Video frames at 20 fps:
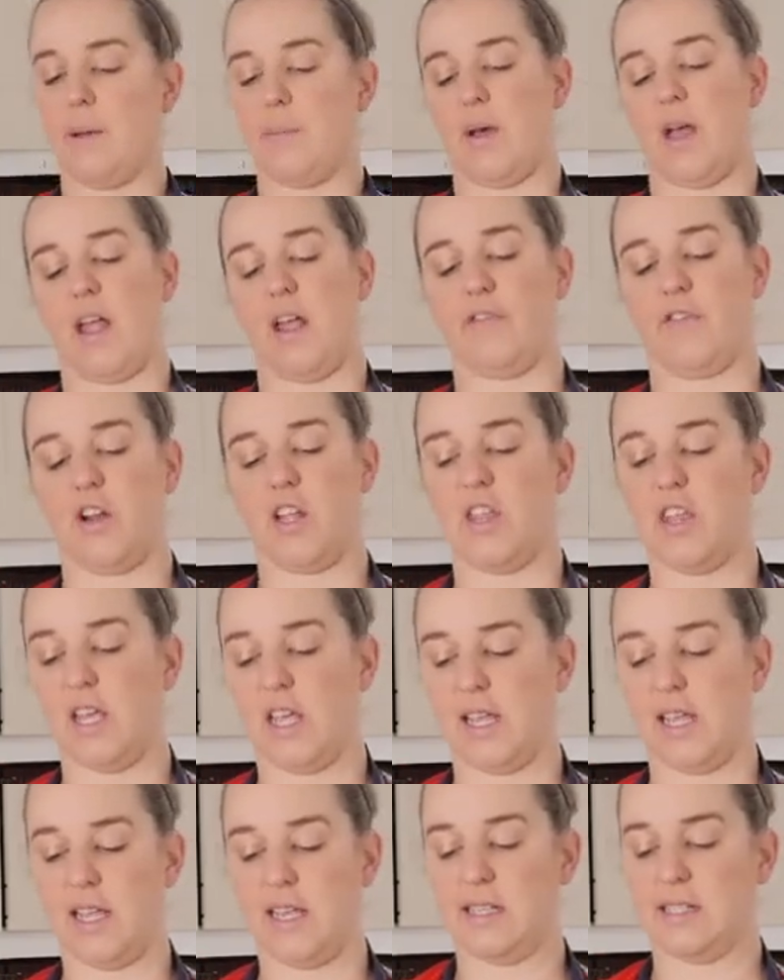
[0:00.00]
but
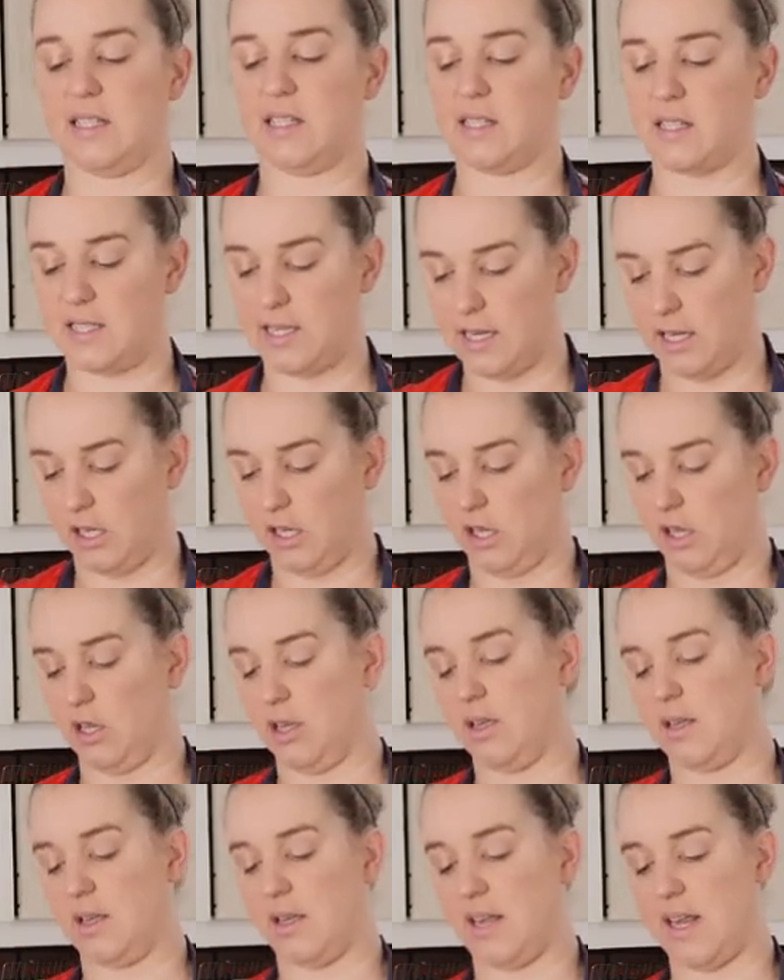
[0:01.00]
everything is
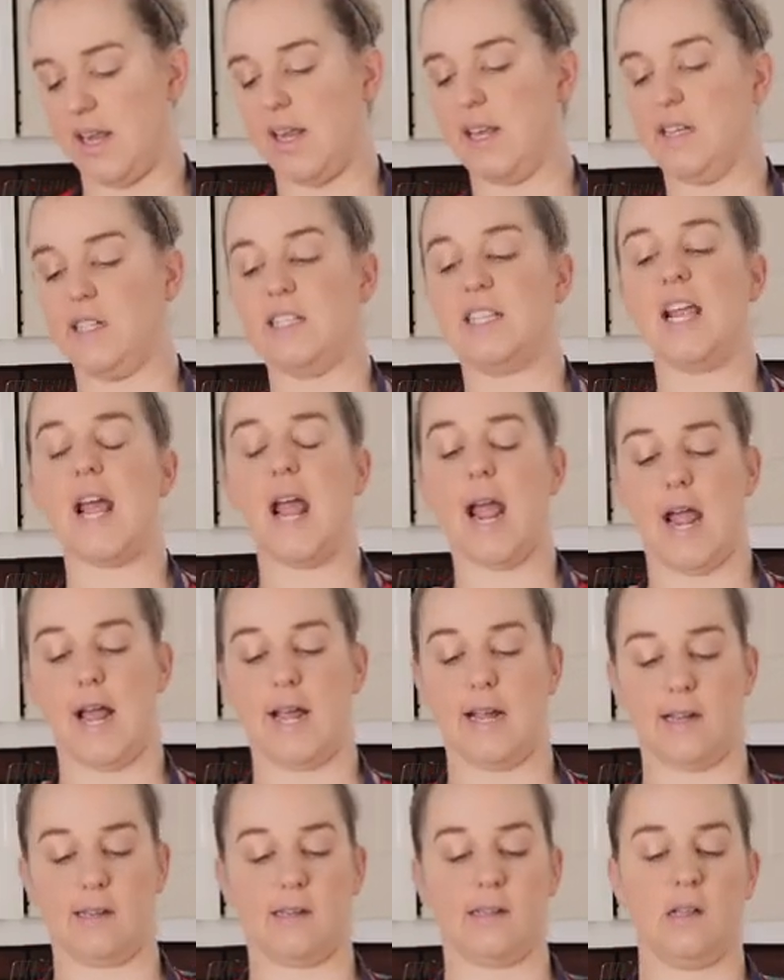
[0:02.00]
still
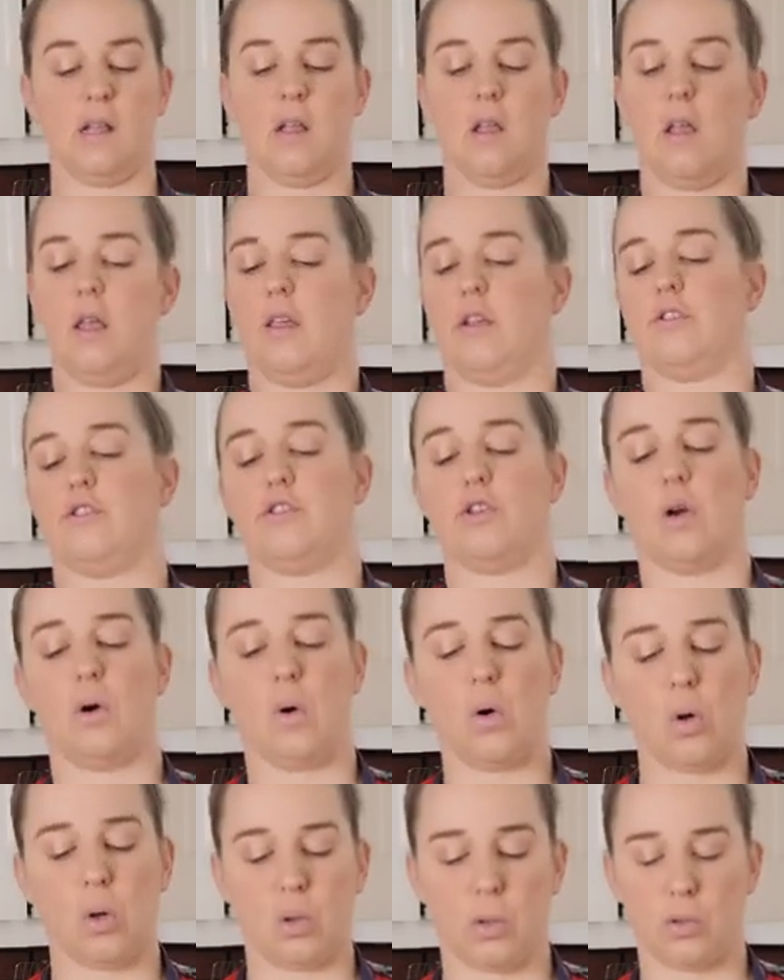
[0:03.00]
intact. There's no
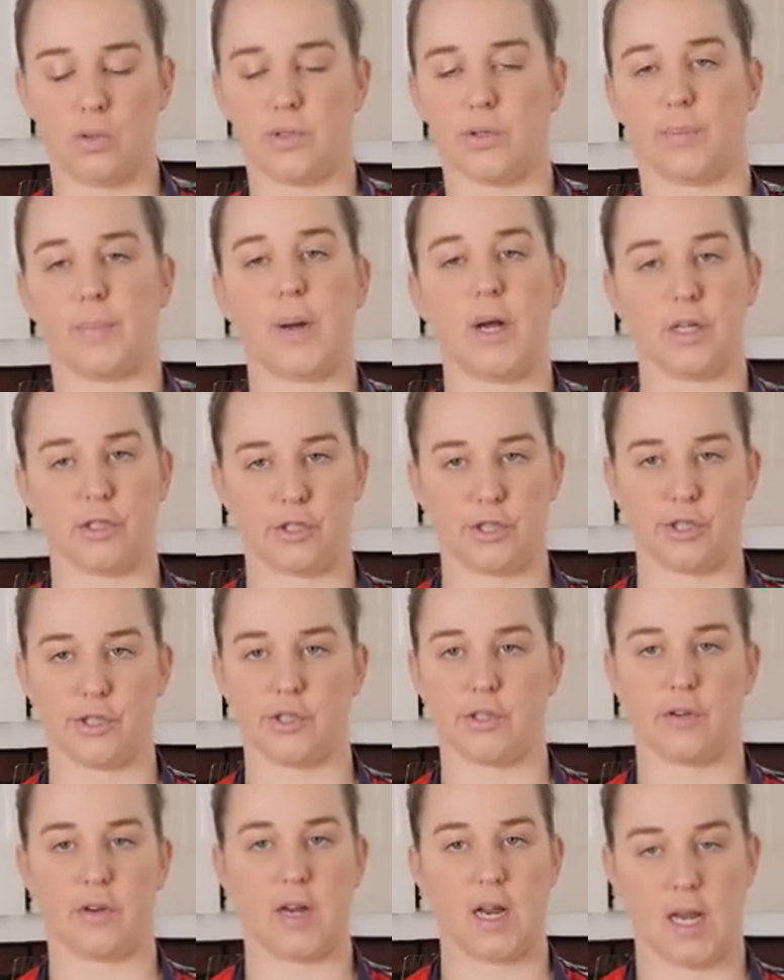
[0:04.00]
holes or
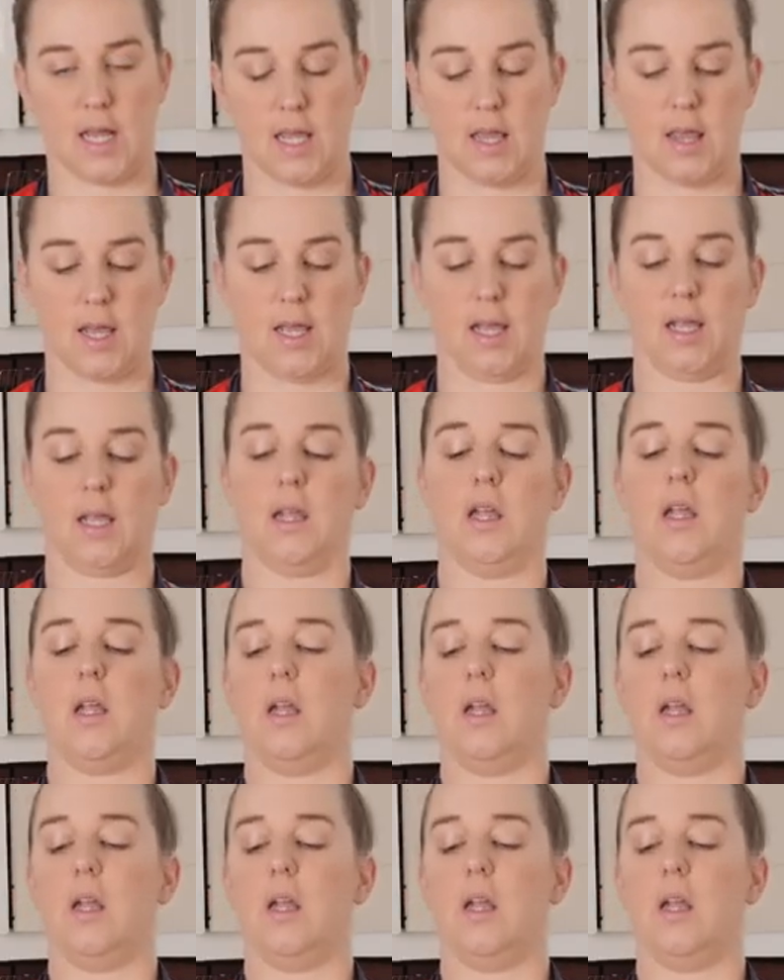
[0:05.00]
punctures or anything.